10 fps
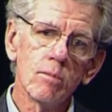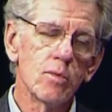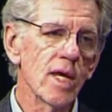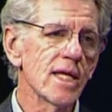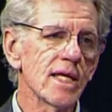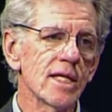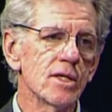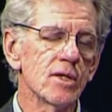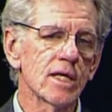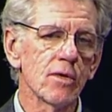
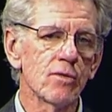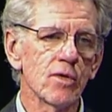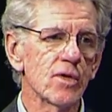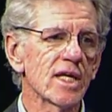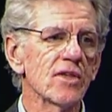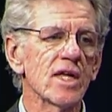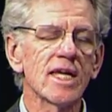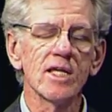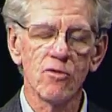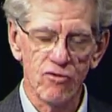the
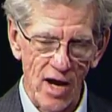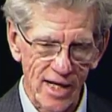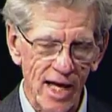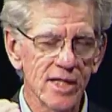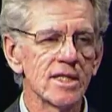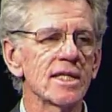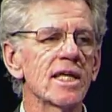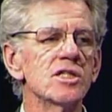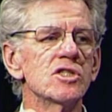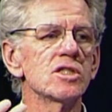kid finance, and the
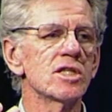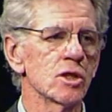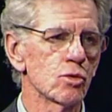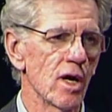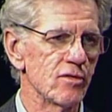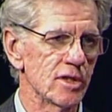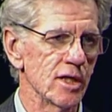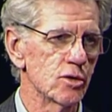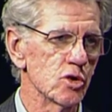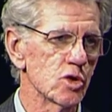kids just didn't gravitate
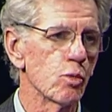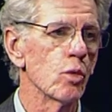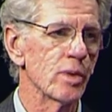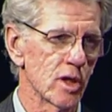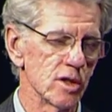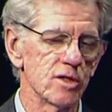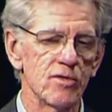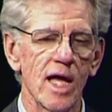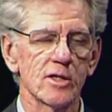to the sport because of that.